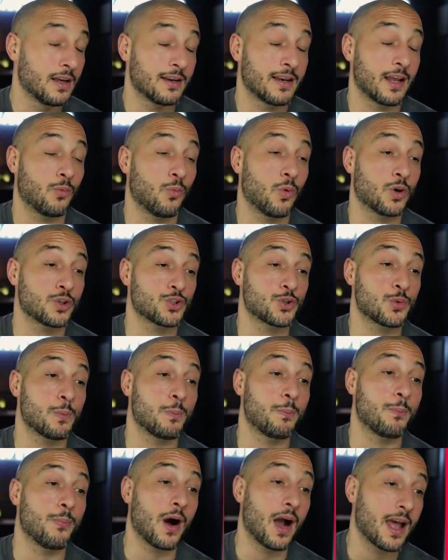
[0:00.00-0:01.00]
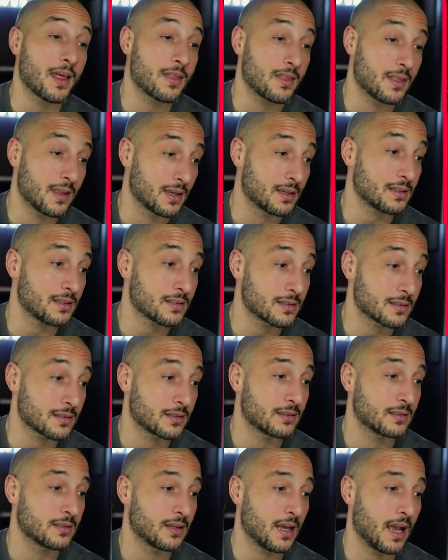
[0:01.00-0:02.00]
Now, once you buy this,
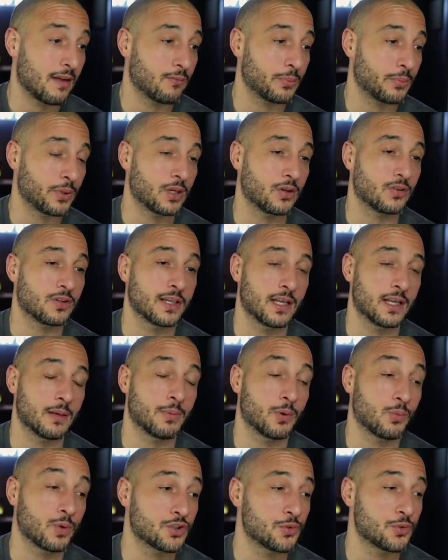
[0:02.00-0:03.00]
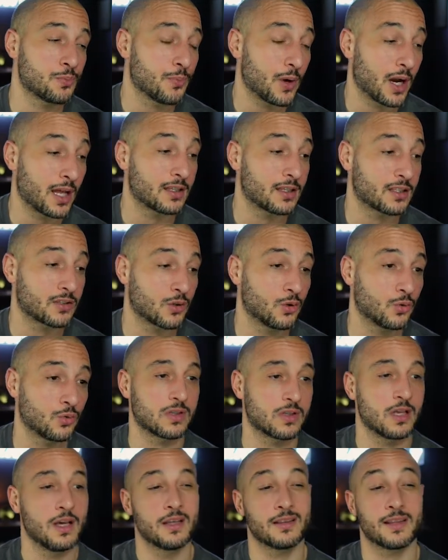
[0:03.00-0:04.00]
I haven't put it on here, but once you buy this course,